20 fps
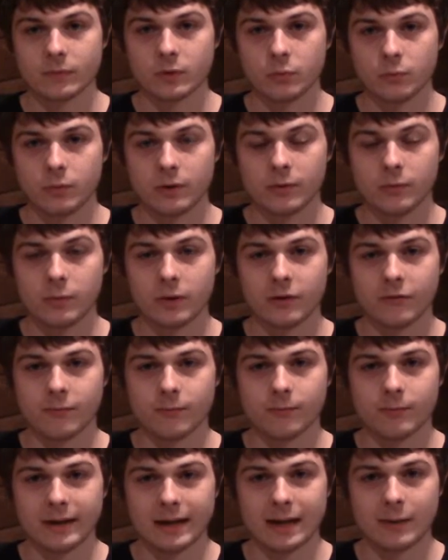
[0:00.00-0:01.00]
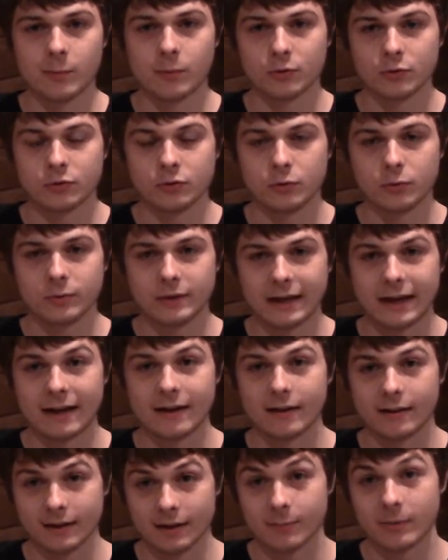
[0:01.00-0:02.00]
we would have been able to
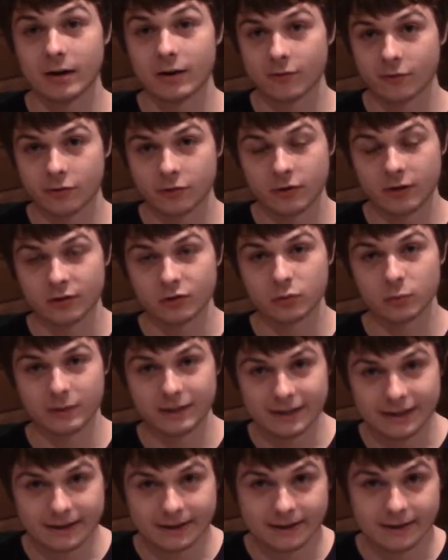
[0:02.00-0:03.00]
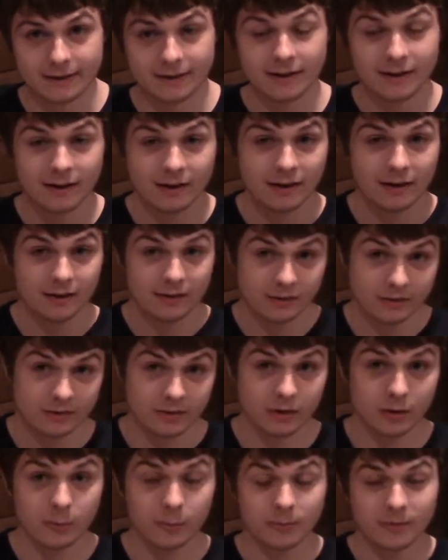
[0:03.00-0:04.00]
get the amount of thrust we needed.
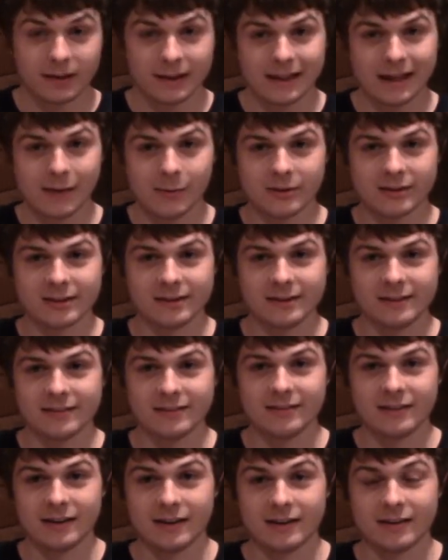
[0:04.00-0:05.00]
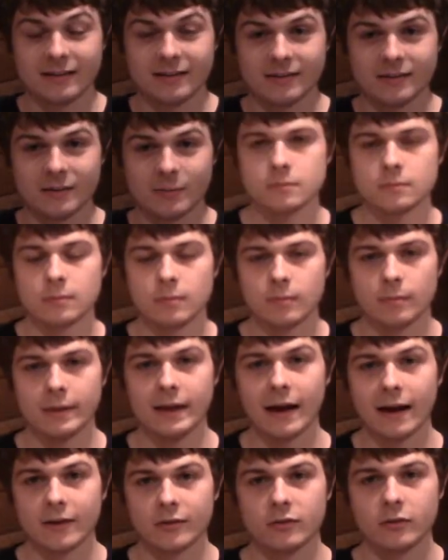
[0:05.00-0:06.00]
So that was at least nice. But
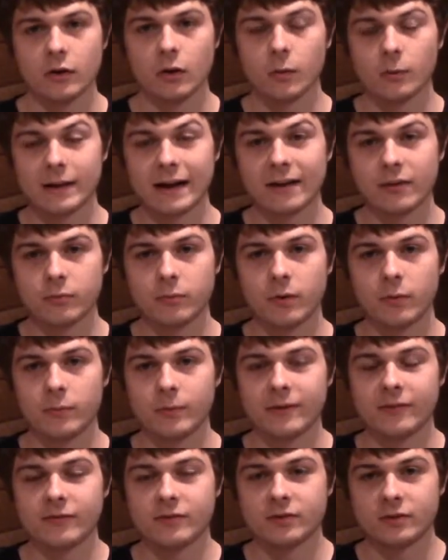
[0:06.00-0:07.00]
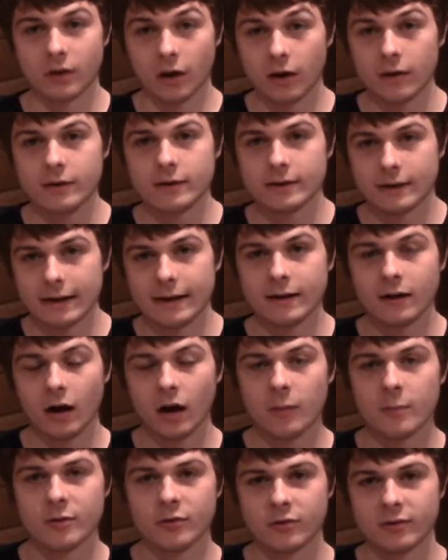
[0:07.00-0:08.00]
yeah, so that's what we've done in
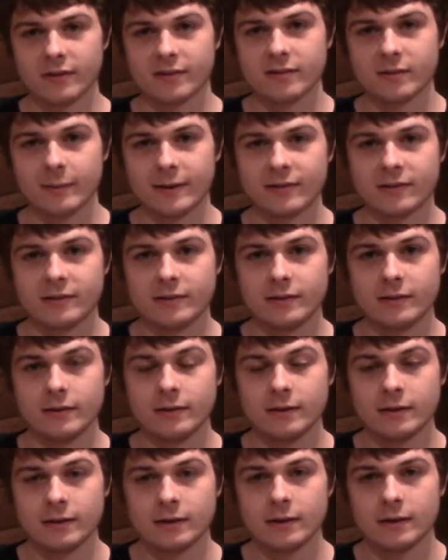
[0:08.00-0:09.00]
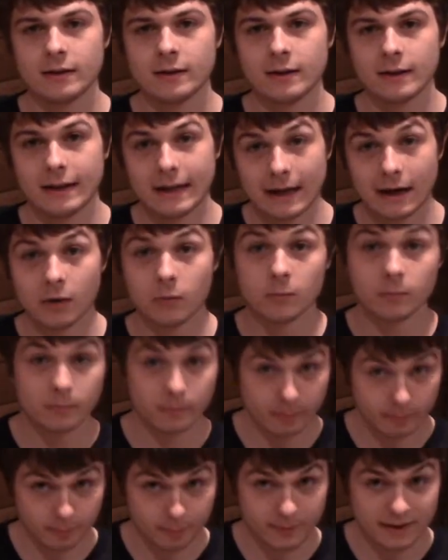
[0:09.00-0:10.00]
Harbinger this semester. Now,
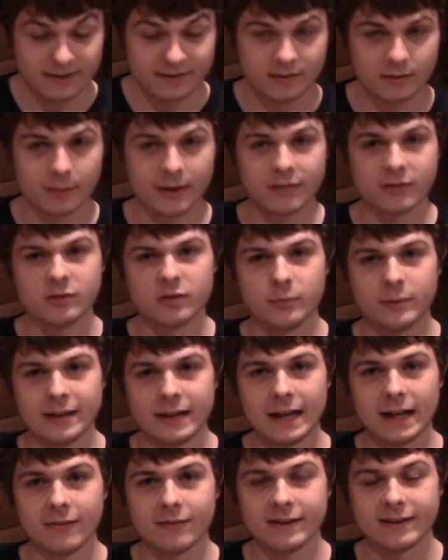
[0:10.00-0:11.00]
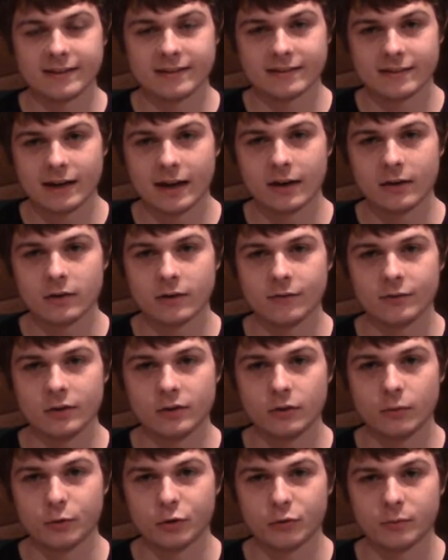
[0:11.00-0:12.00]
mid-semester, we did have a design
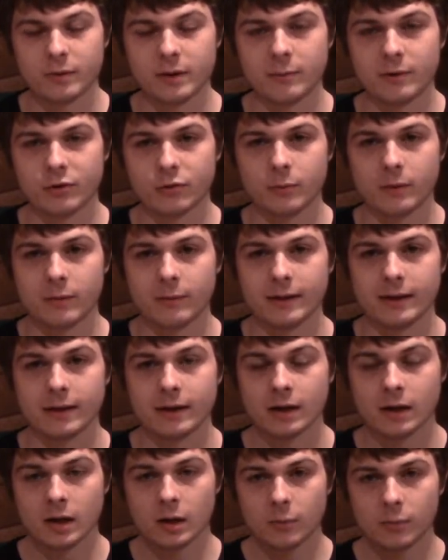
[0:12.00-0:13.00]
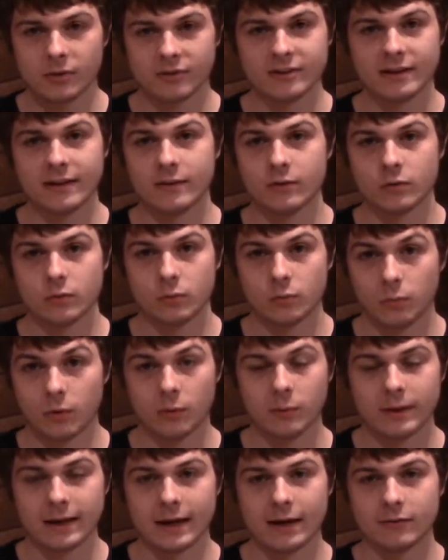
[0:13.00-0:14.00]
review, which is pretty much where we present what
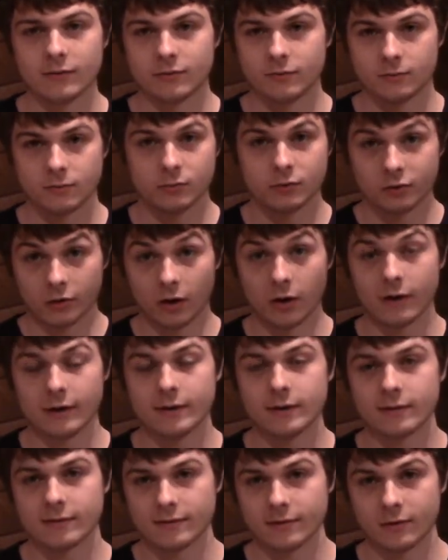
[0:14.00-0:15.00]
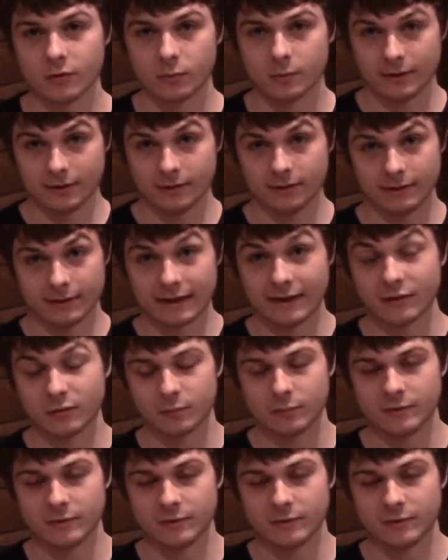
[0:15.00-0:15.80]
we have done since we last